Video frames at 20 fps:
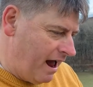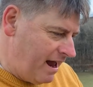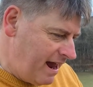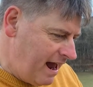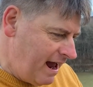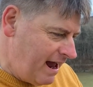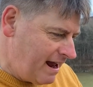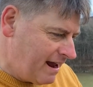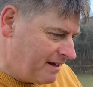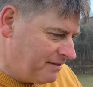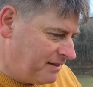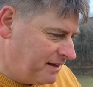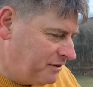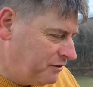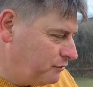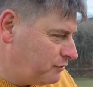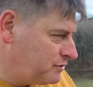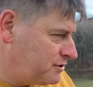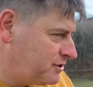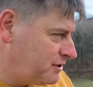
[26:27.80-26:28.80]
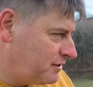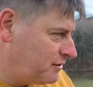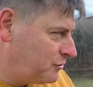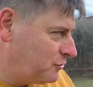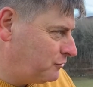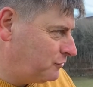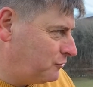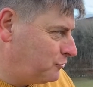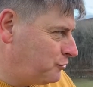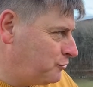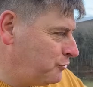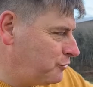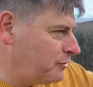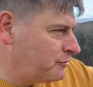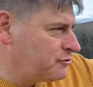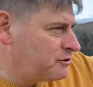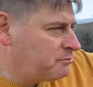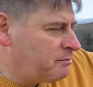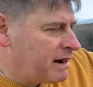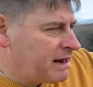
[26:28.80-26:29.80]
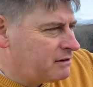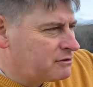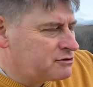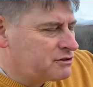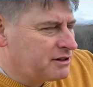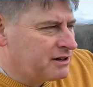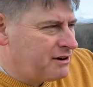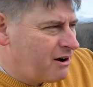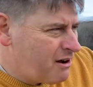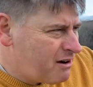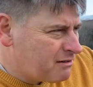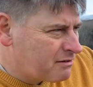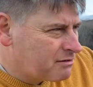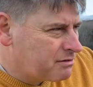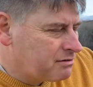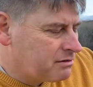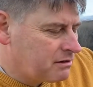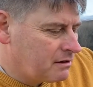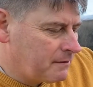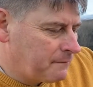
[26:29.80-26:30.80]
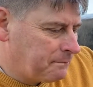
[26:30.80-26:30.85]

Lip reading: Yeah, than those 200 miles to the north.